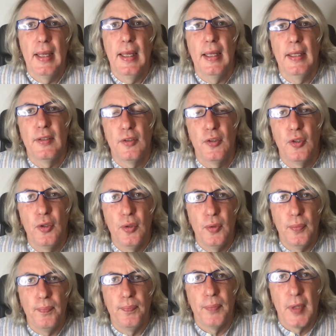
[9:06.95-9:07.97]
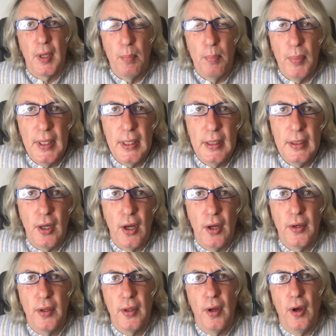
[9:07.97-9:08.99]
is to build
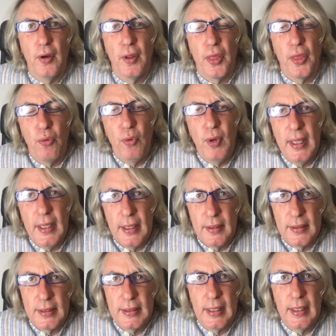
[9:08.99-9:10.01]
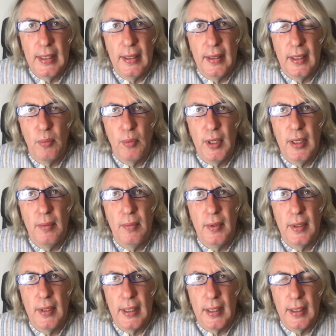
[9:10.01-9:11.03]
on a, on a three year study that we
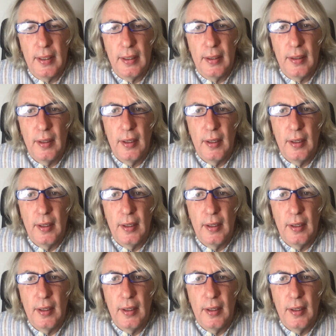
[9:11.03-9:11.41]
uh,